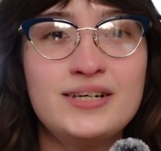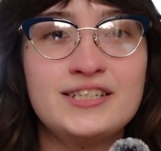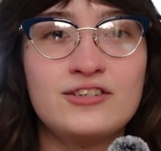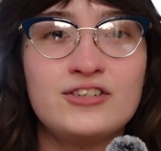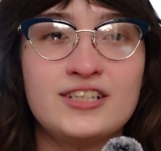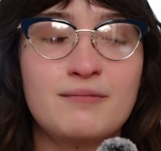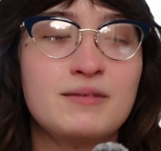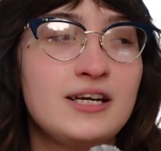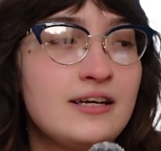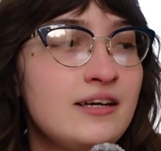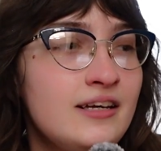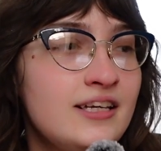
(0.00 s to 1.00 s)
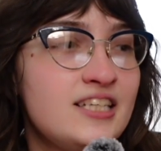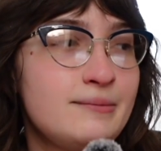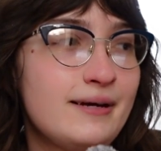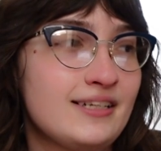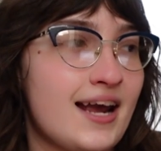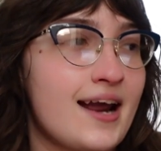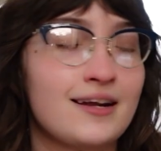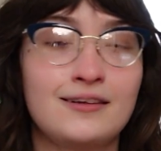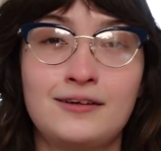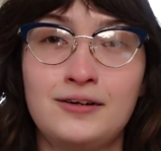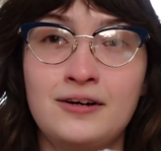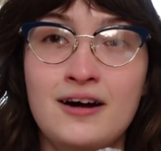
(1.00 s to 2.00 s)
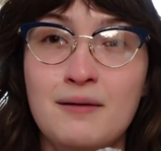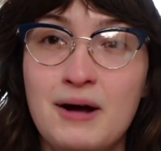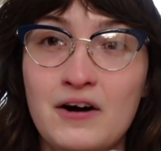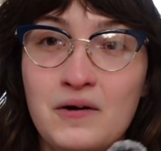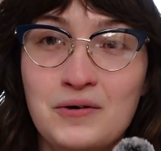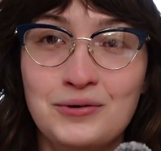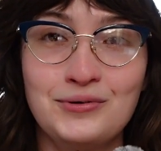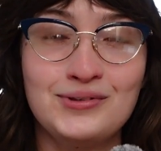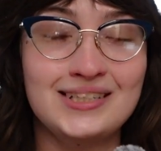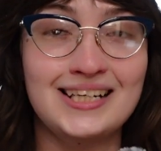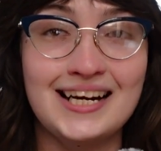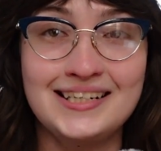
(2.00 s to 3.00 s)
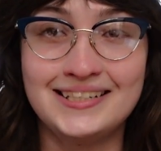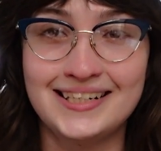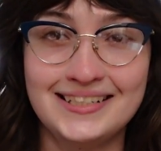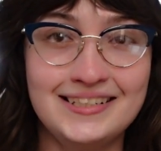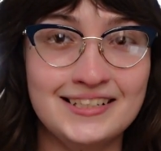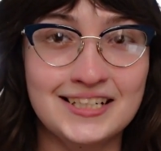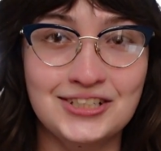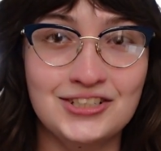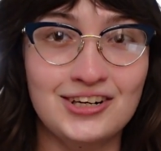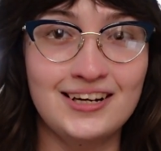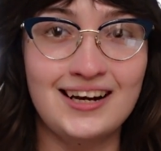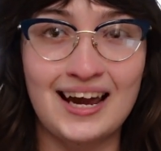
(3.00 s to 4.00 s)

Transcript: Is there something spectacular about Holes that I didn't touch on?